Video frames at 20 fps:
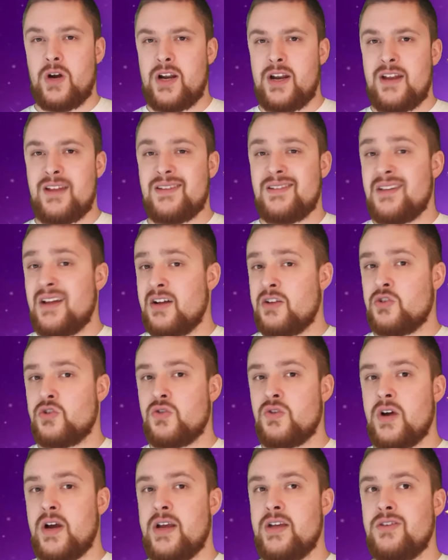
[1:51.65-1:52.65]
And it's not
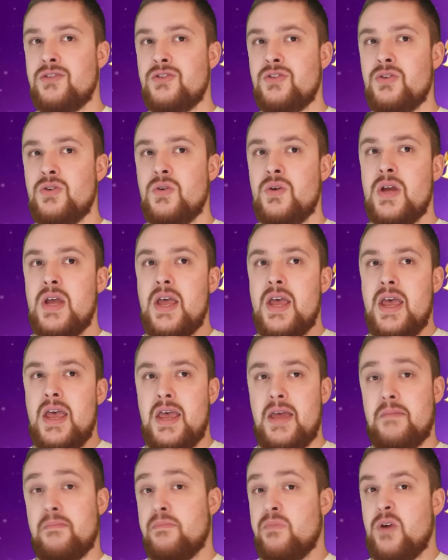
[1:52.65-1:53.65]
trying to
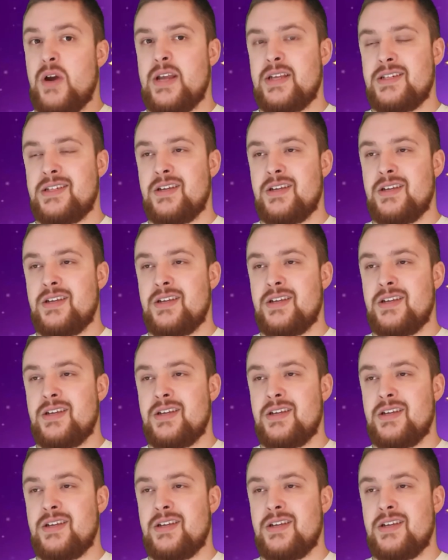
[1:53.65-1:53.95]
embrace